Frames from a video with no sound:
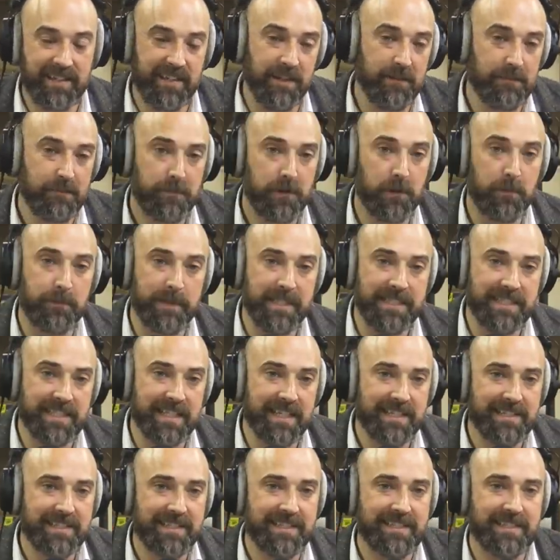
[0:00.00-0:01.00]
You know, floppy
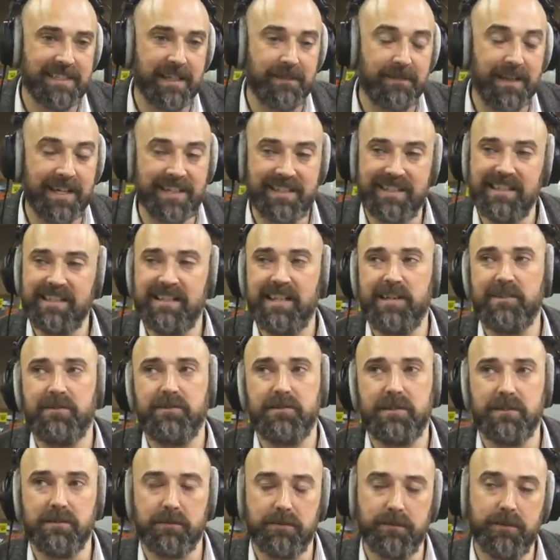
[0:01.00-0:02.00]
disks. I've had
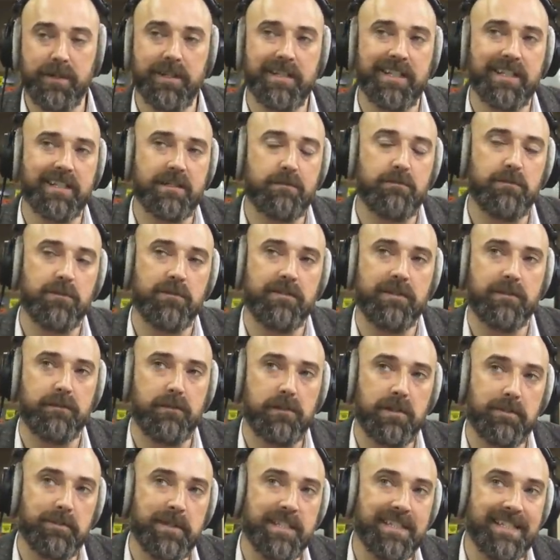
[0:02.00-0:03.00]
loads of fun exploring
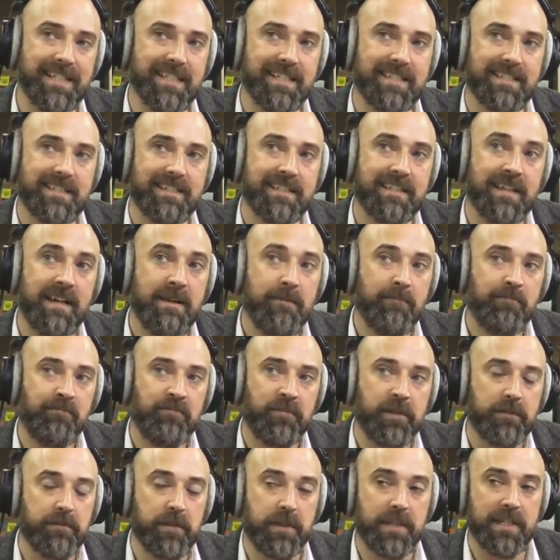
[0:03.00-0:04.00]
floppy disks
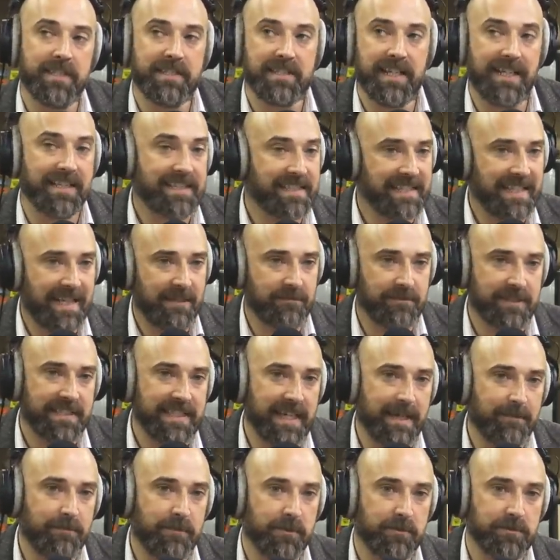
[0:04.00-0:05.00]
for things like sound
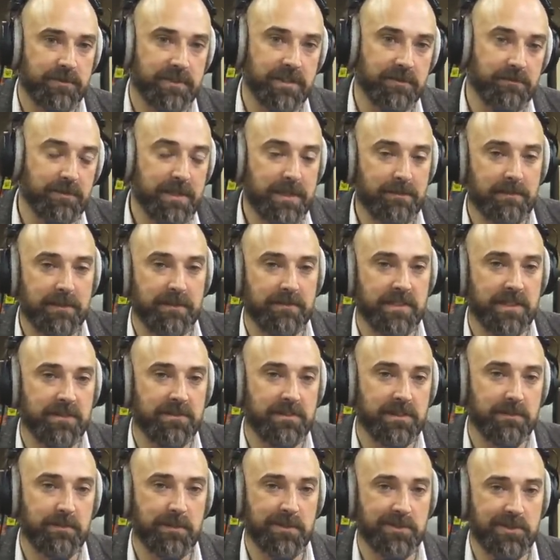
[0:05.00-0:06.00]
samples that people have
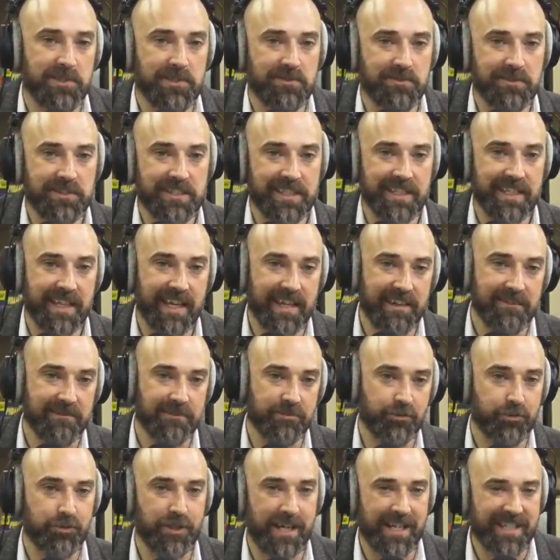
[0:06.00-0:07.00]
used to put tunes together
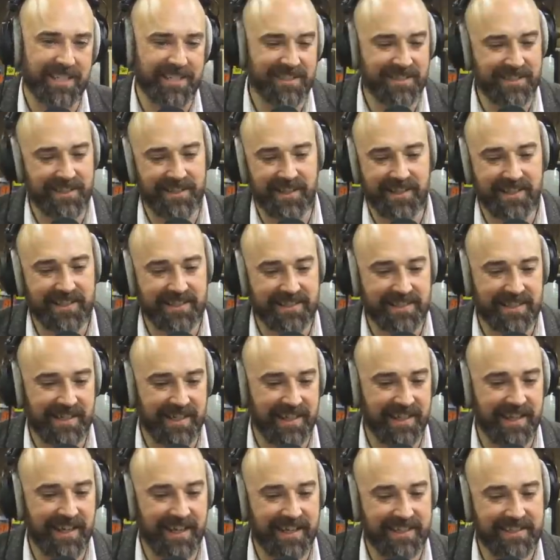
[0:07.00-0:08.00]
on trackers and things
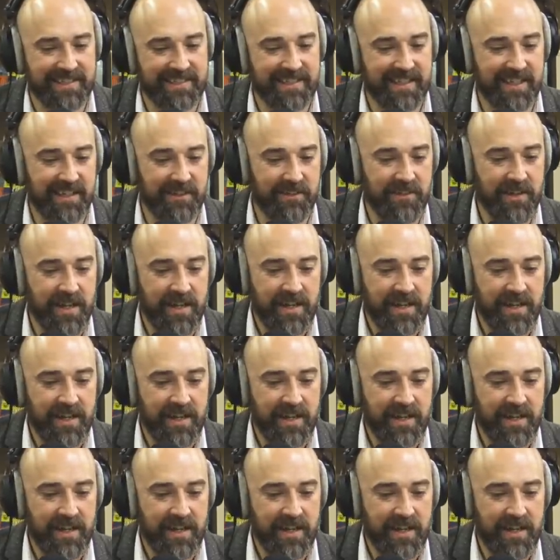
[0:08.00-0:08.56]
like that. So,